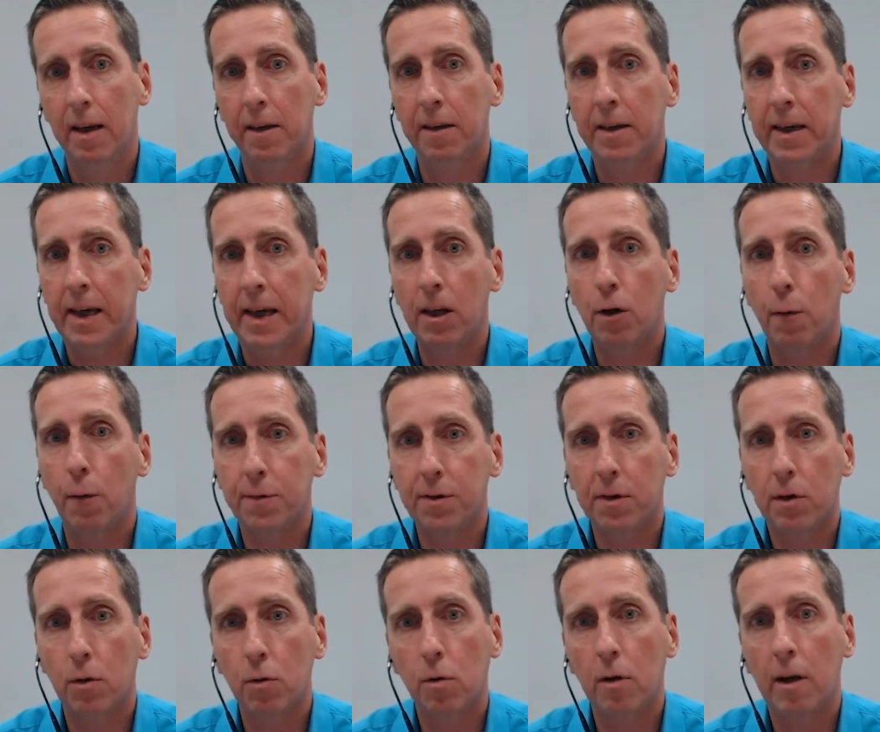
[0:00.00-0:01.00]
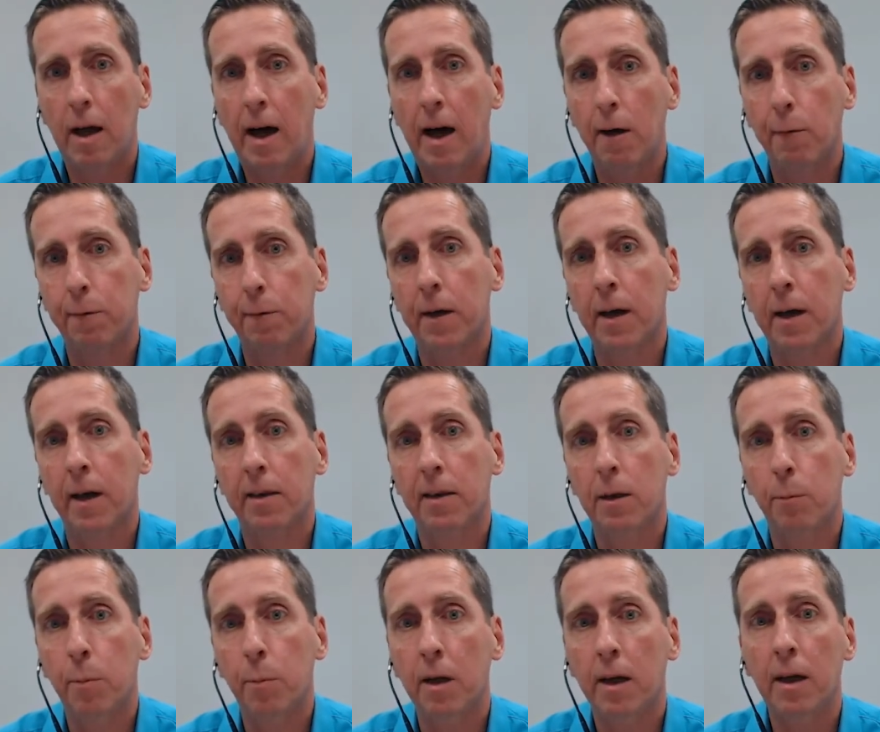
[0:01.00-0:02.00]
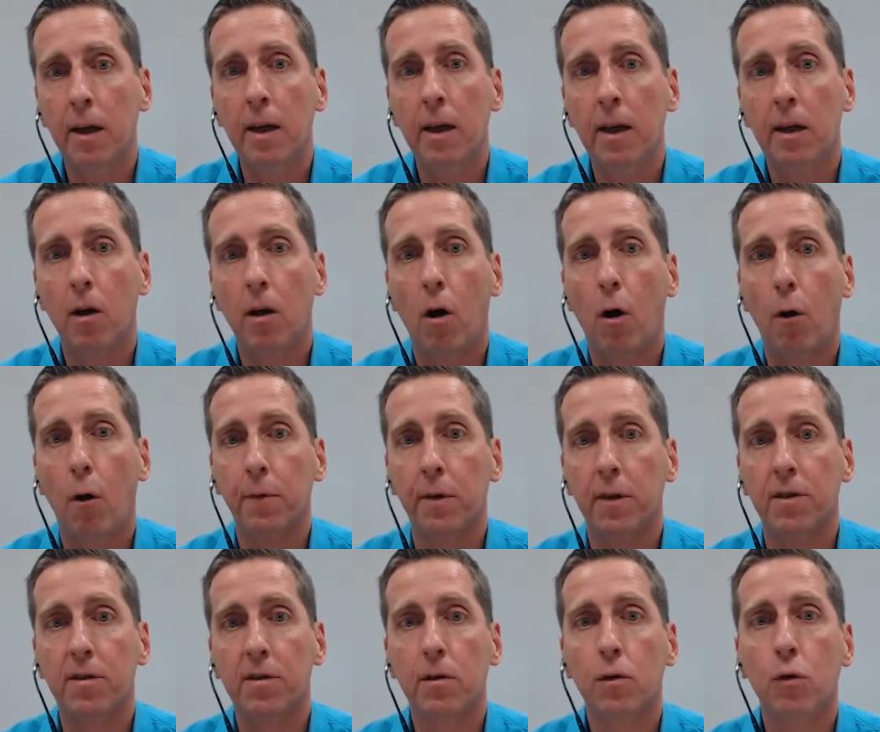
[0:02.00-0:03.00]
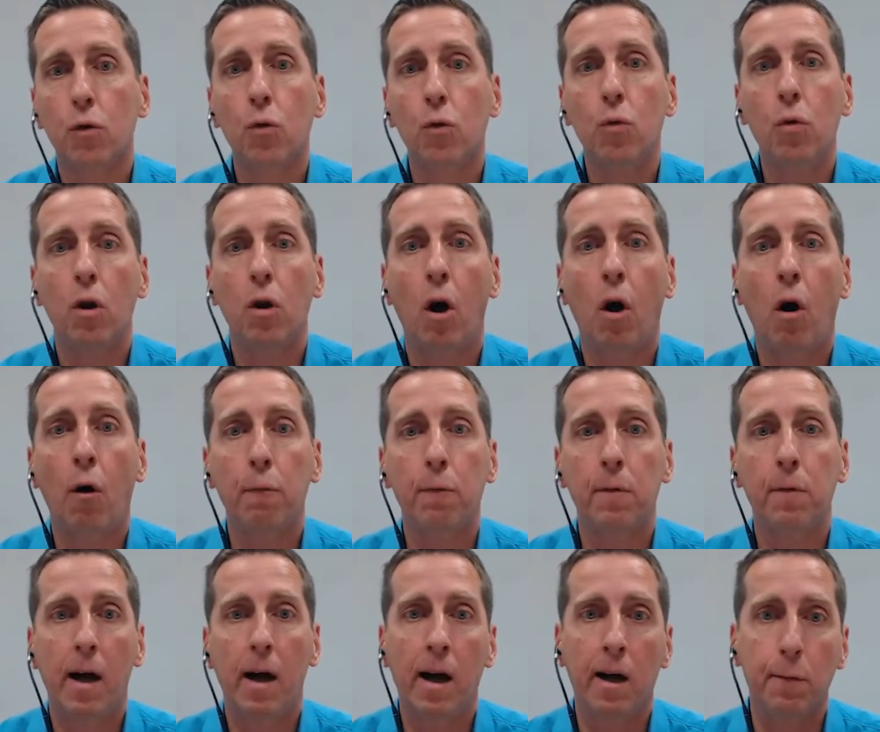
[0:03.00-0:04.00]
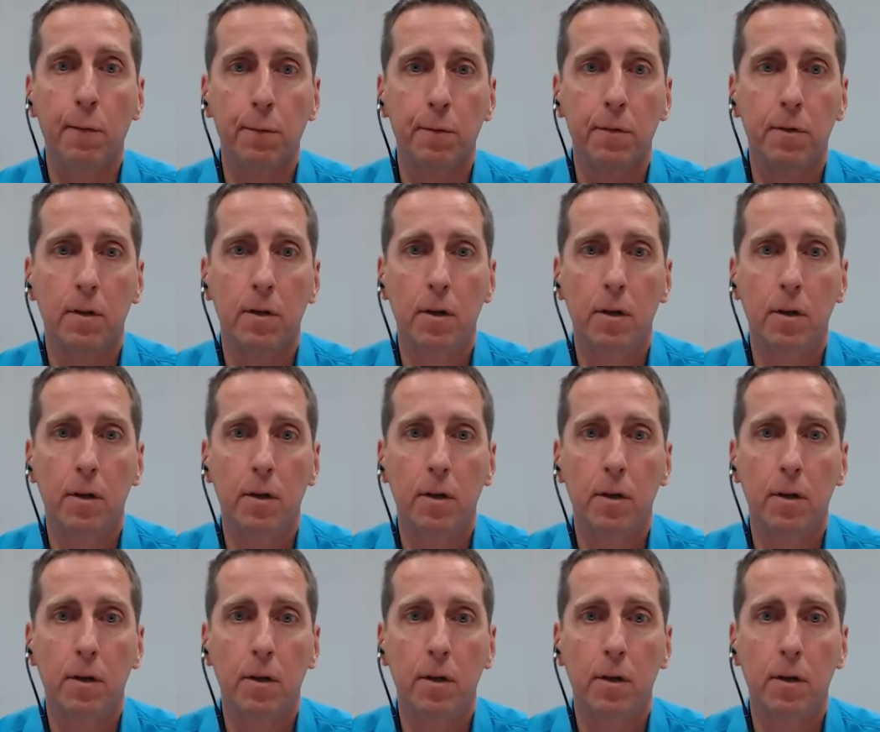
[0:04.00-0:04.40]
the end of school life and the beginning of the school of life,